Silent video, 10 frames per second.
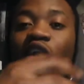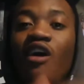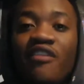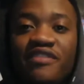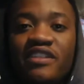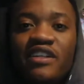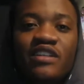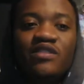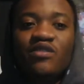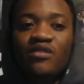after.
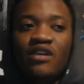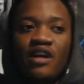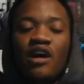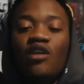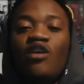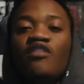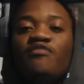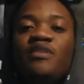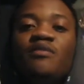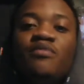So a lot
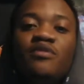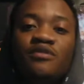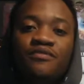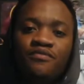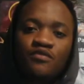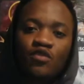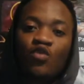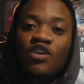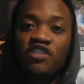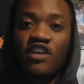of people
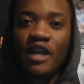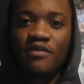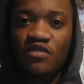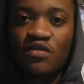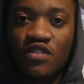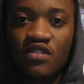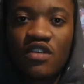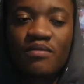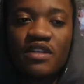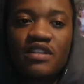who ascribe to
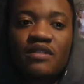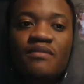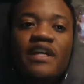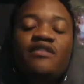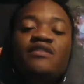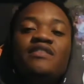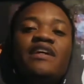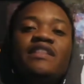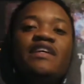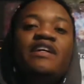determinism like to
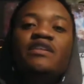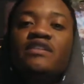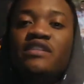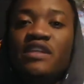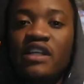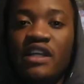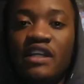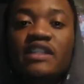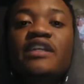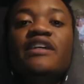cite that as
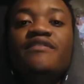clear